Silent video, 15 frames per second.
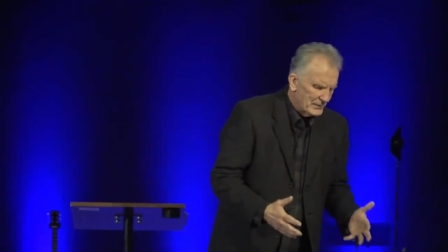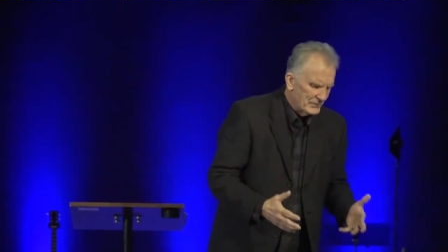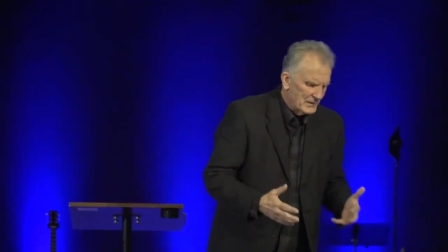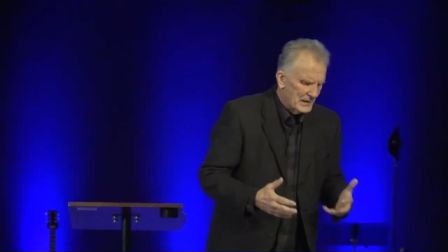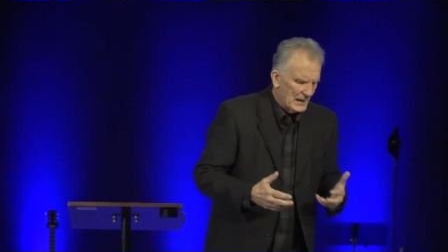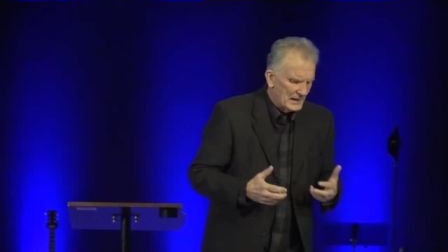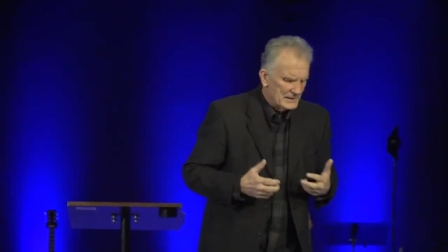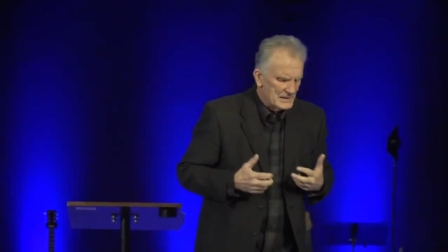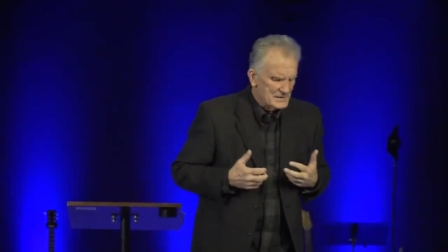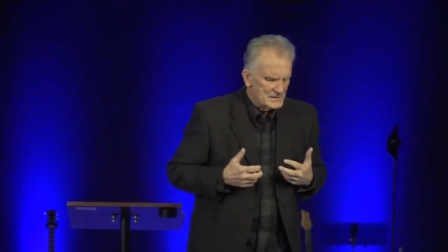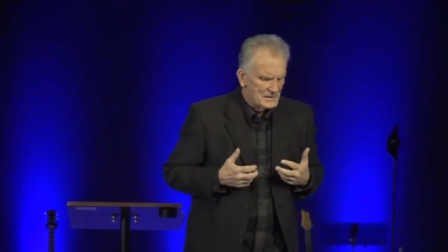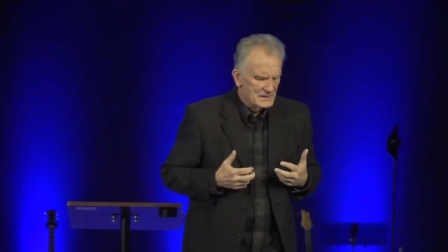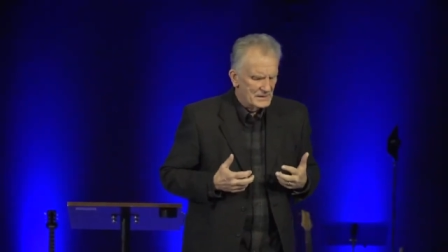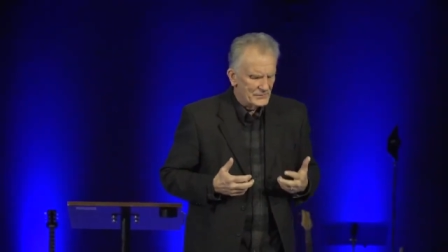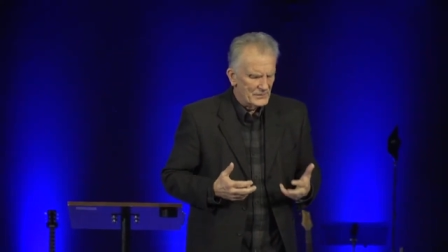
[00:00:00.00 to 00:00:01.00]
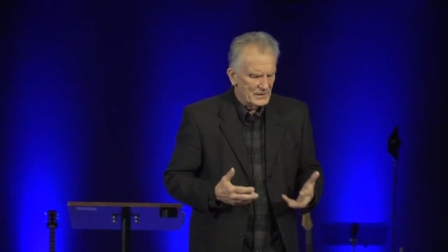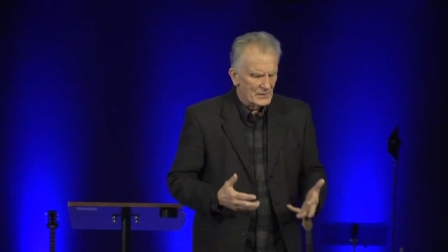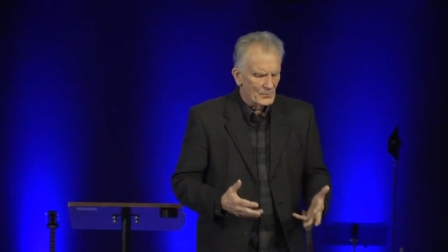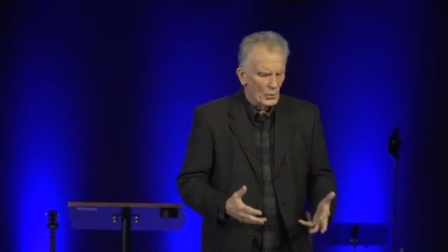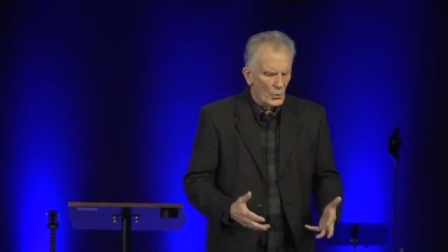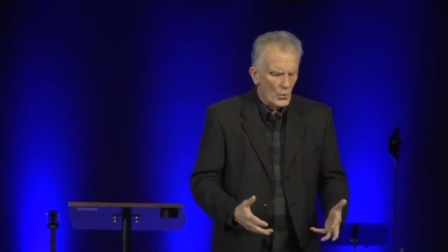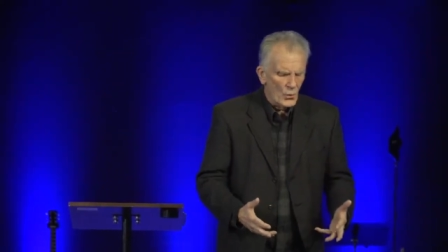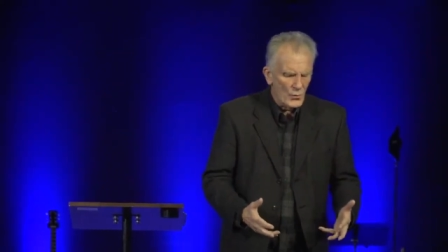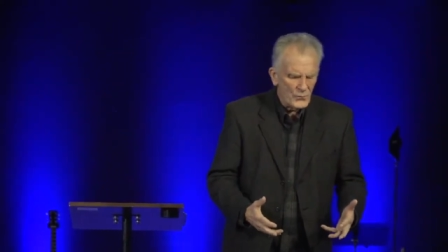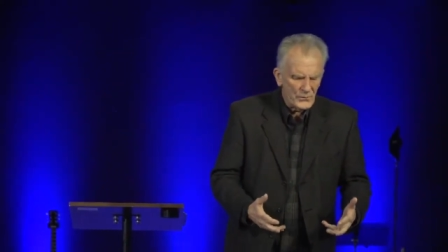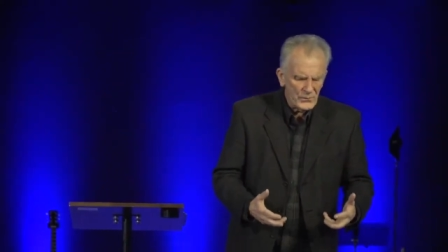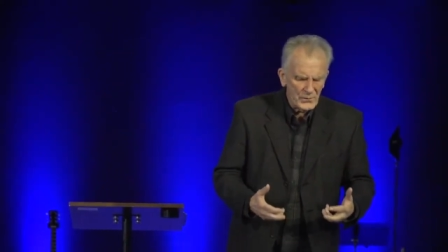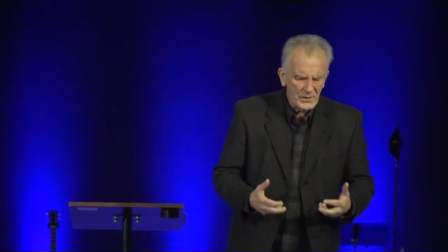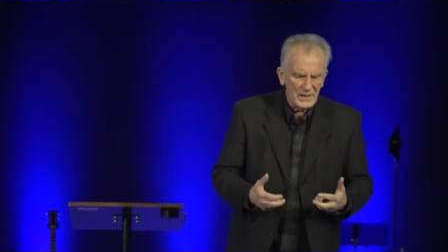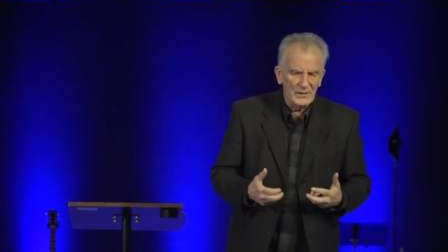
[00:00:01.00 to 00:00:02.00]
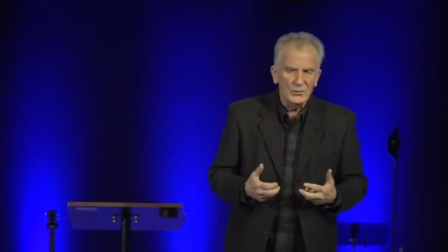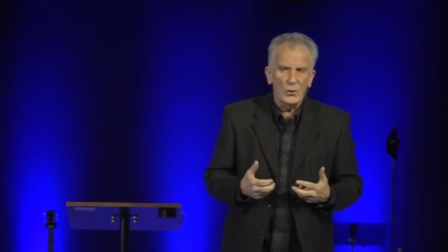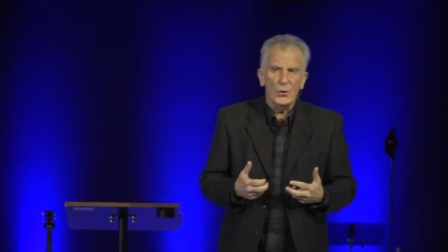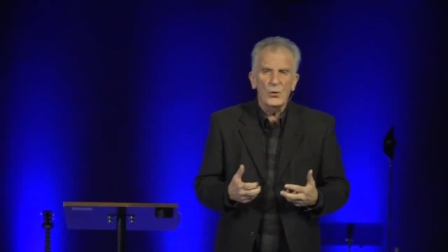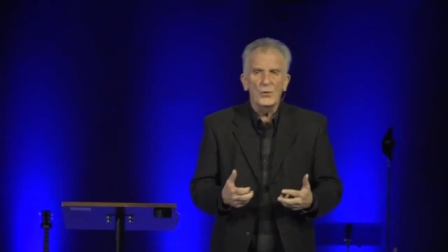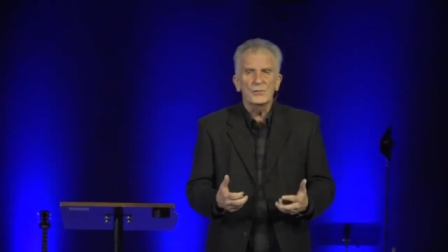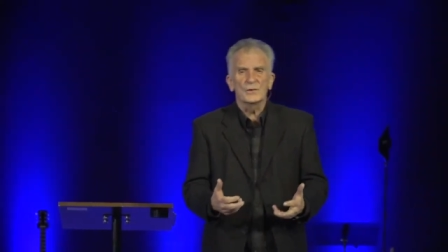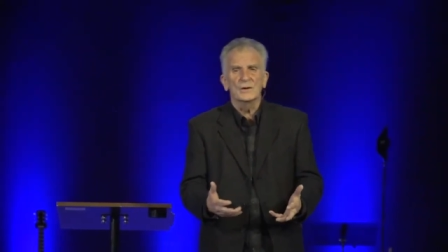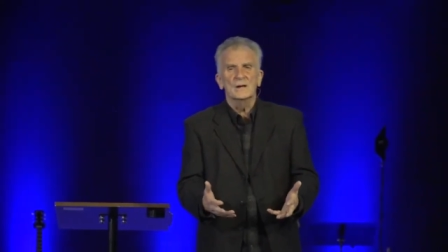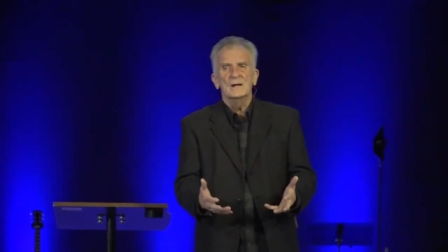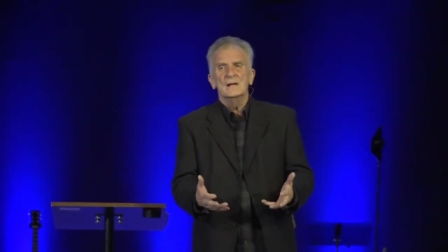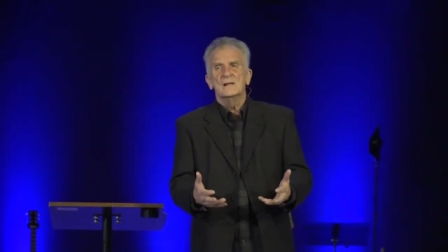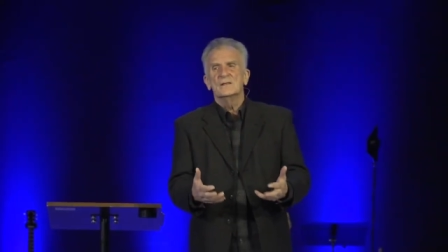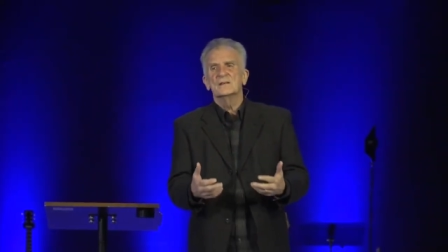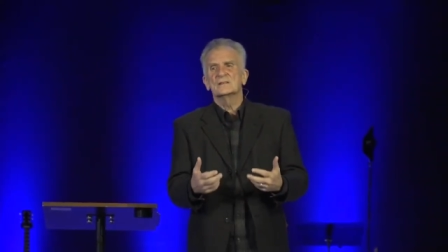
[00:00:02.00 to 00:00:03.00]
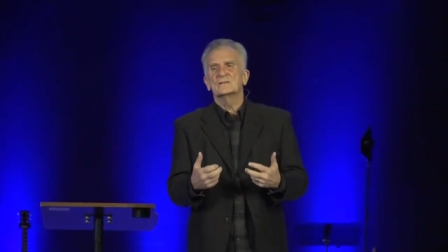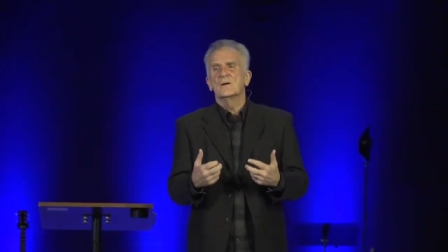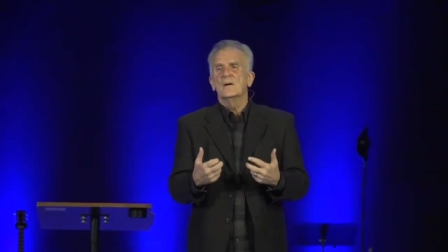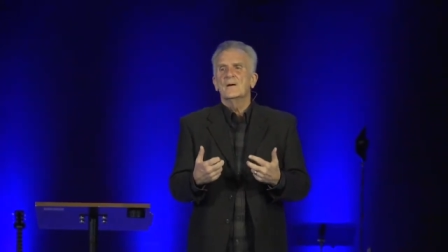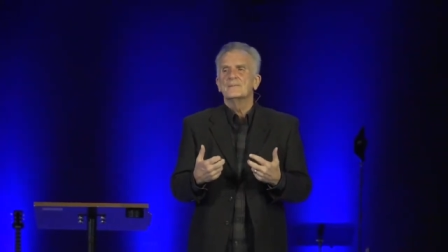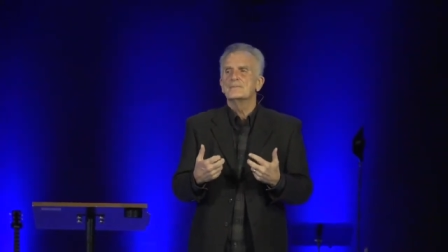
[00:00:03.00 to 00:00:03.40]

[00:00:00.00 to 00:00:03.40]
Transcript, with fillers: of God, he's giving him over and over this,